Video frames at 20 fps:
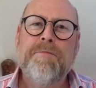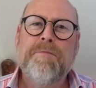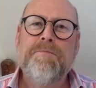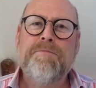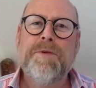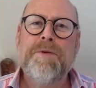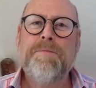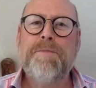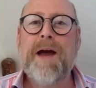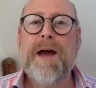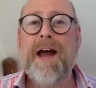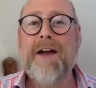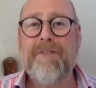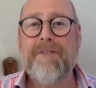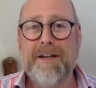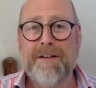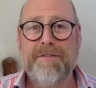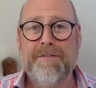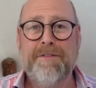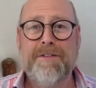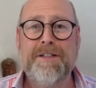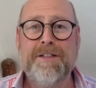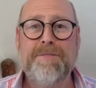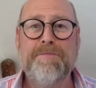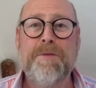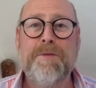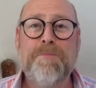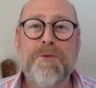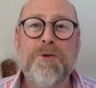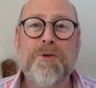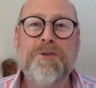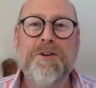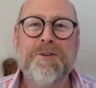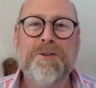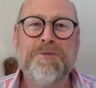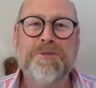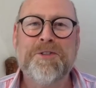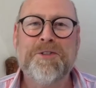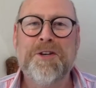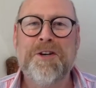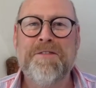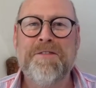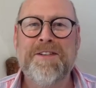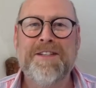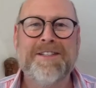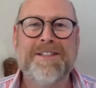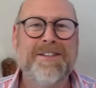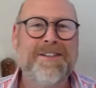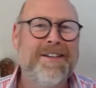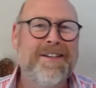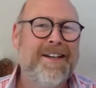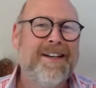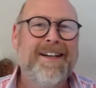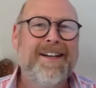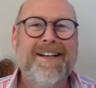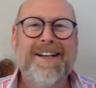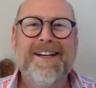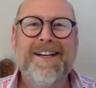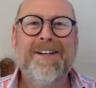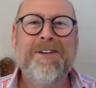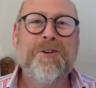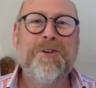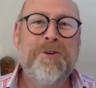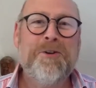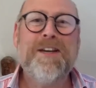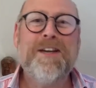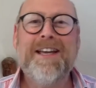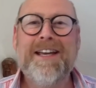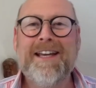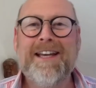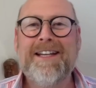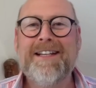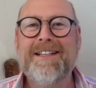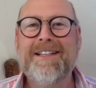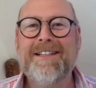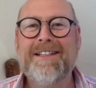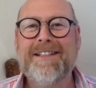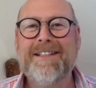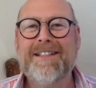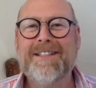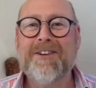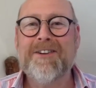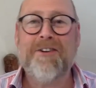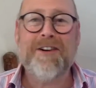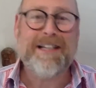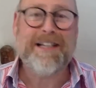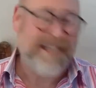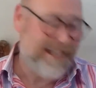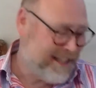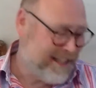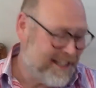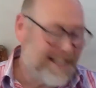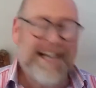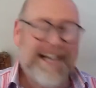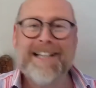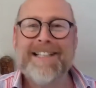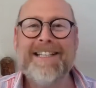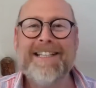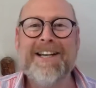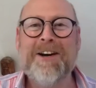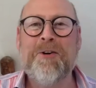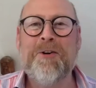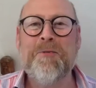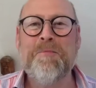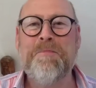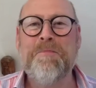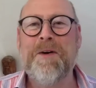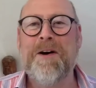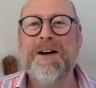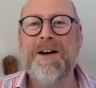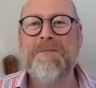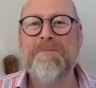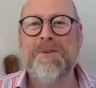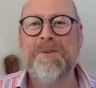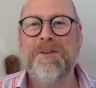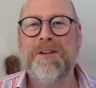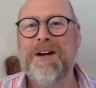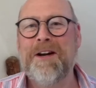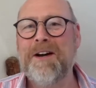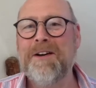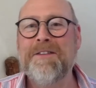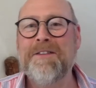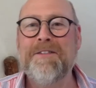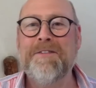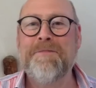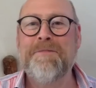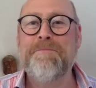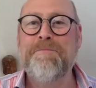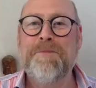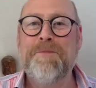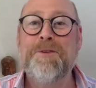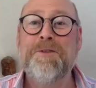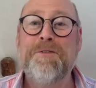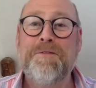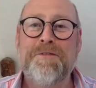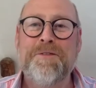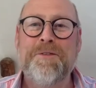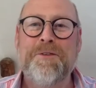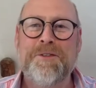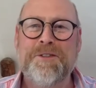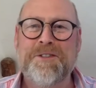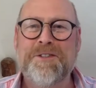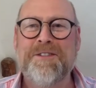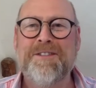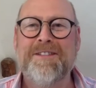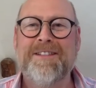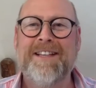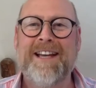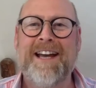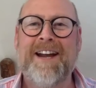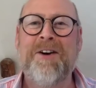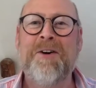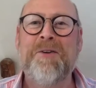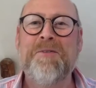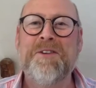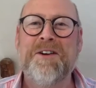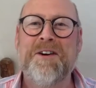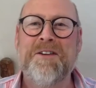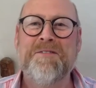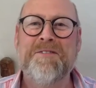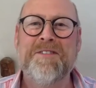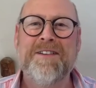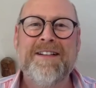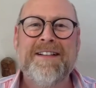Preparing for his memorial service and looking inside his tatty old Bible that I had the good fortune to get hold of,